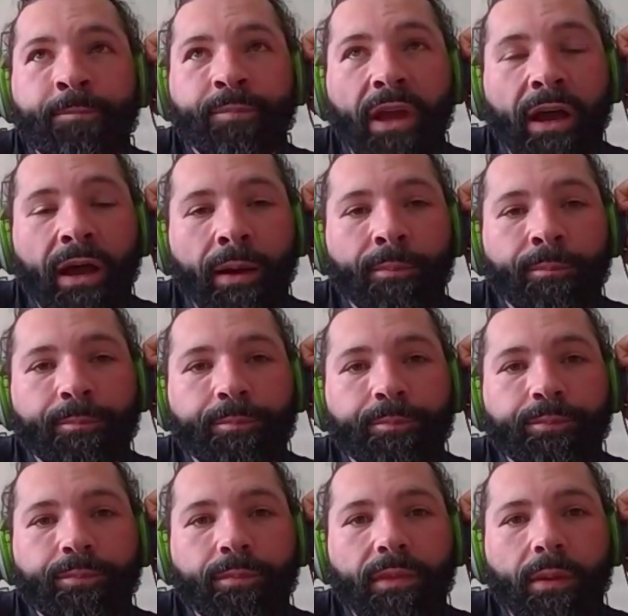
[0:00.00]

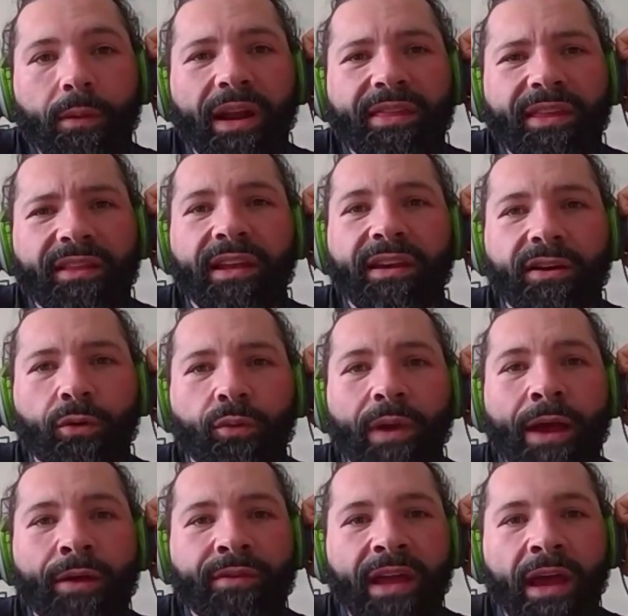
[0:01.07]
But I think they need to
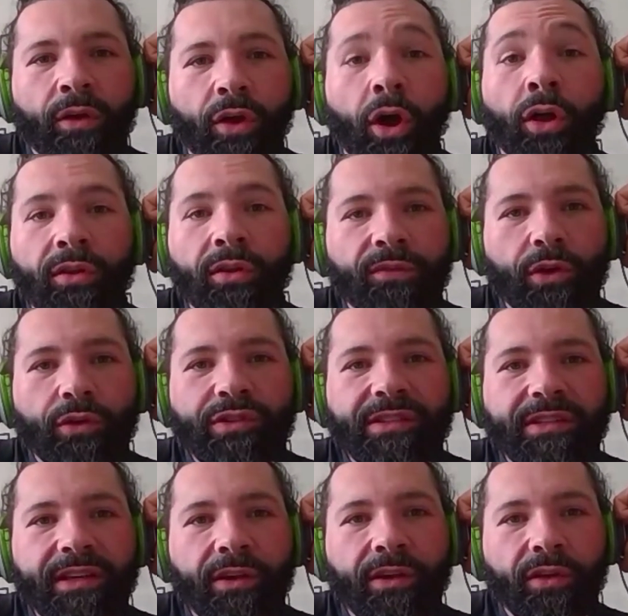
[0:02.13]
round out all of those
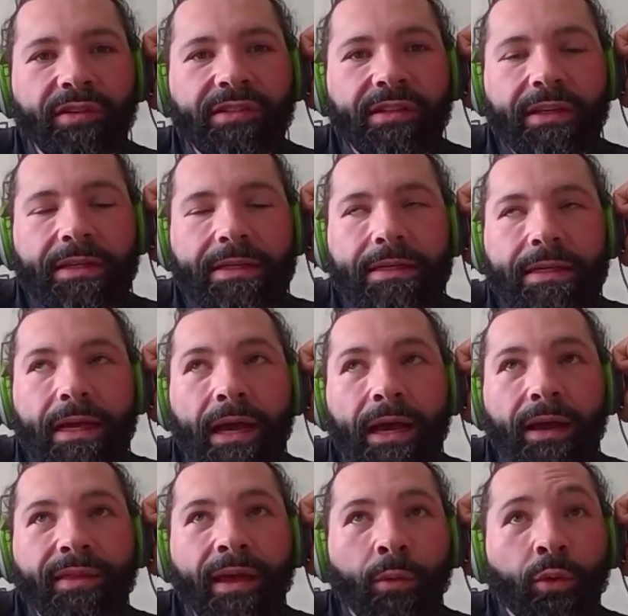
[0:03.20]
skills.
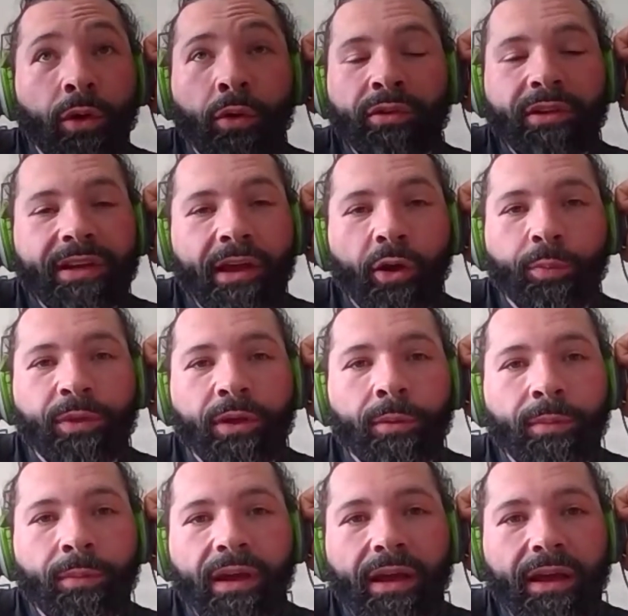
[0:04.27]
That will only help
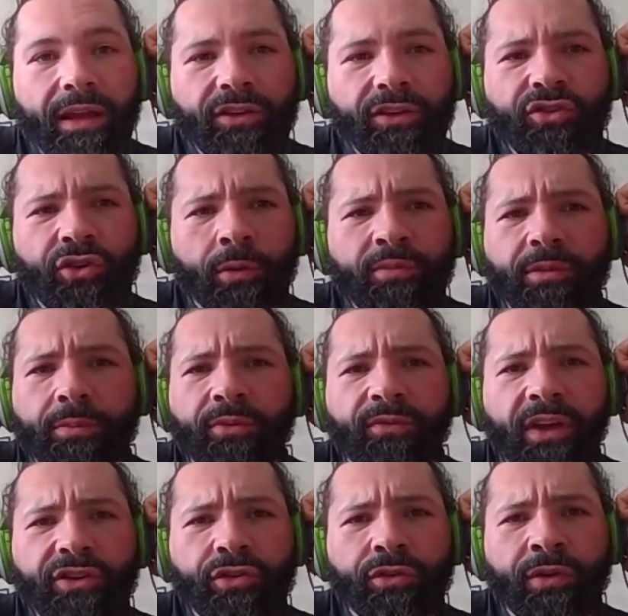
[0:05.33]
them in terms of
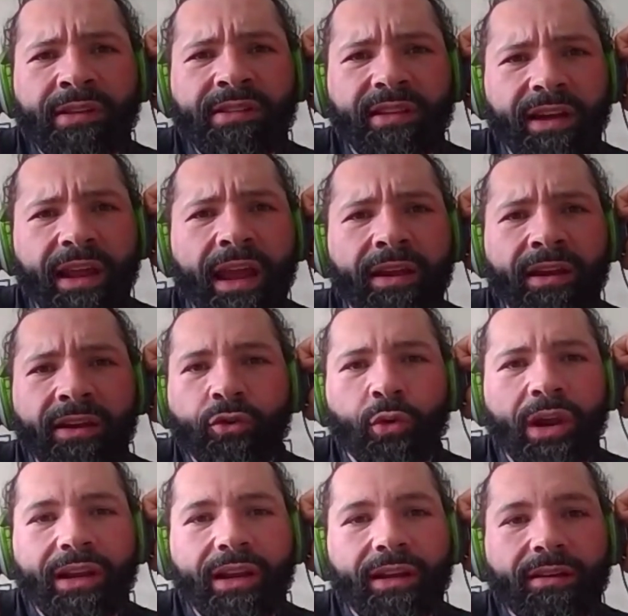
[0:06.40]
professional wrestling and in
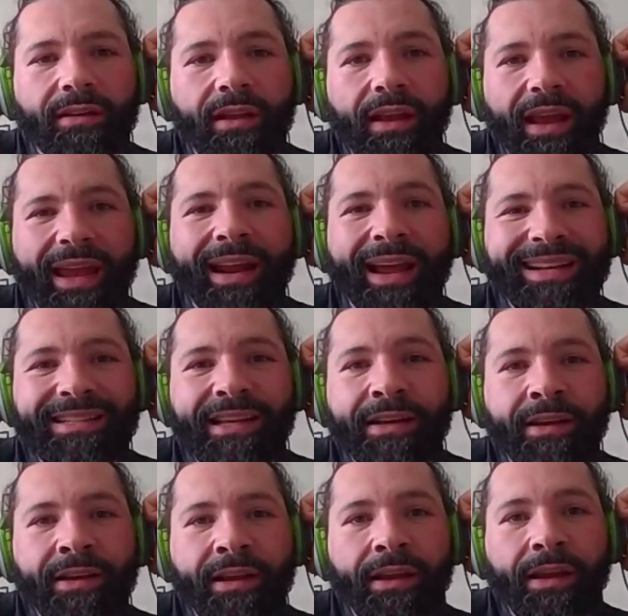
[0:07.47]
creating an
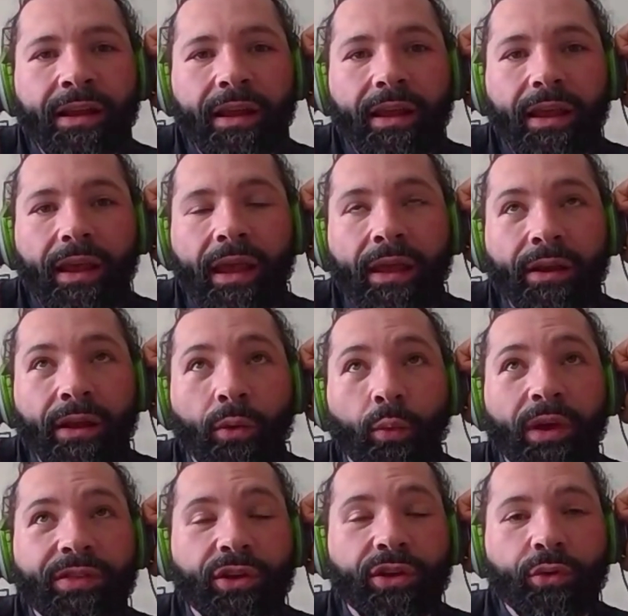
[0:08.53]
identity. And
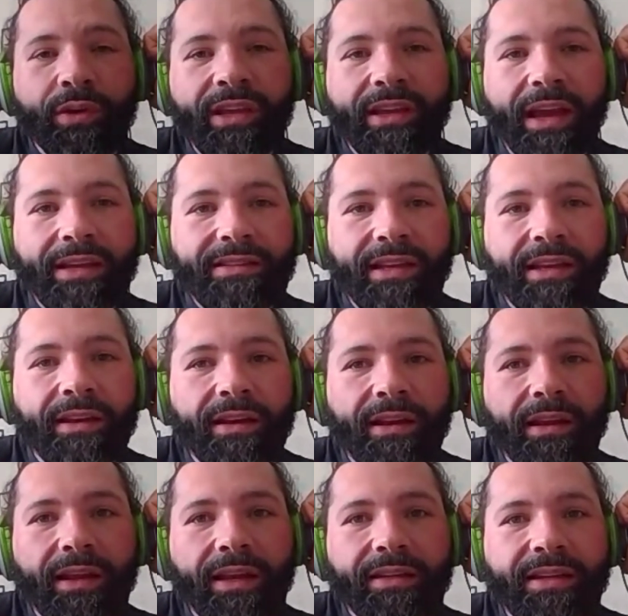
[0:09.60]
with a unique
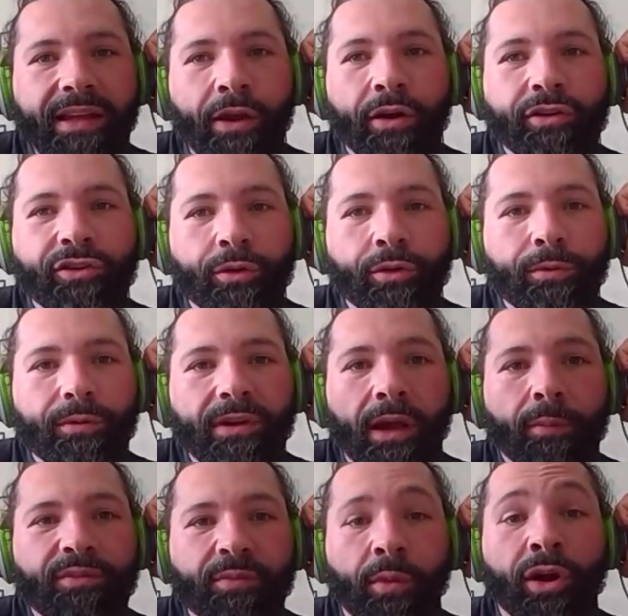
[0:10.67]
identity and character
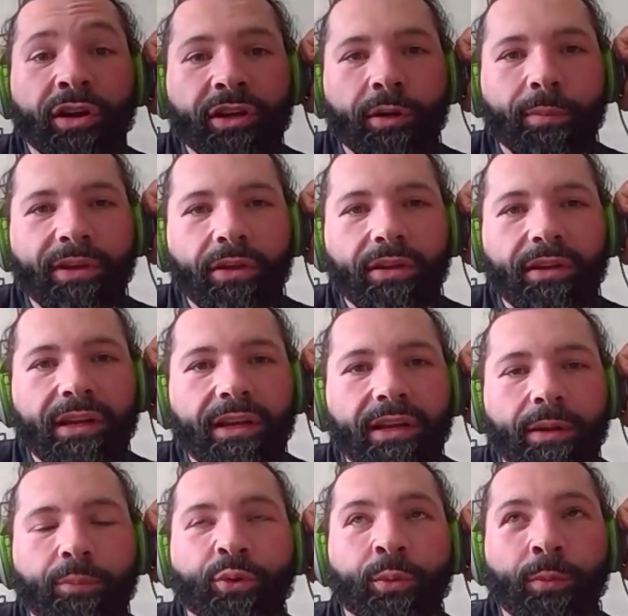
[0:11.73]
comes marketability
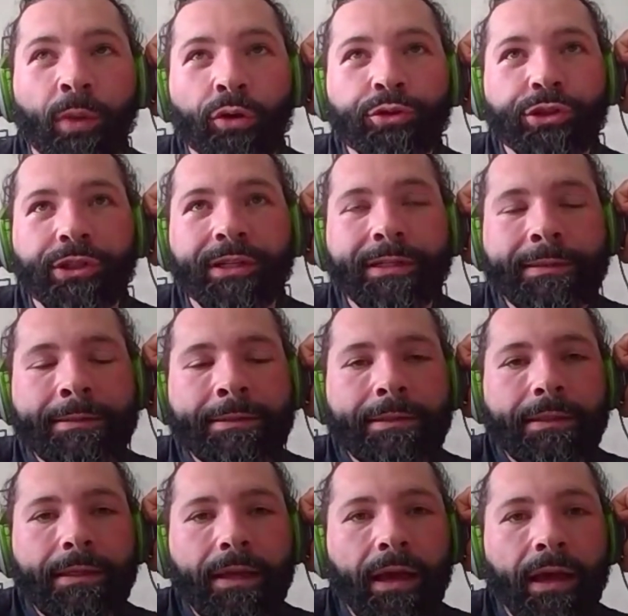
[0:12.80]
and promotion,
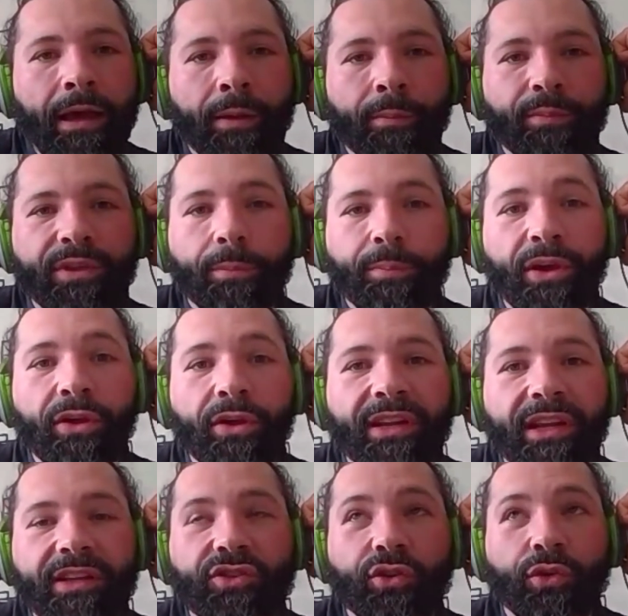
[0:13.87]
the
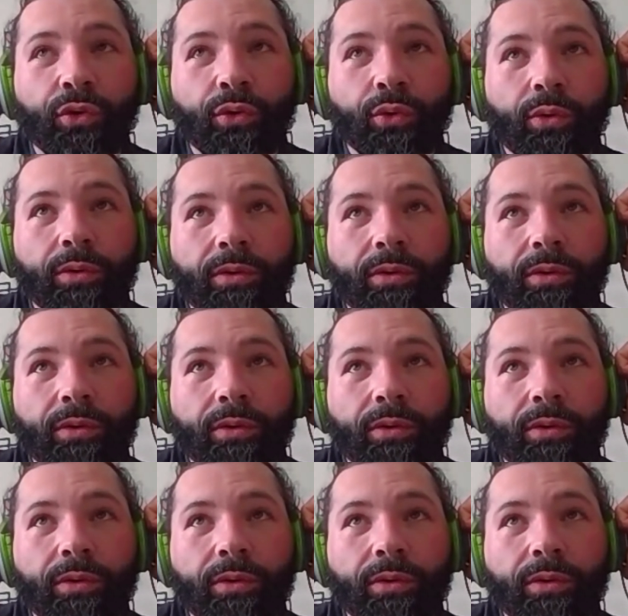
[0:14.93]
ability to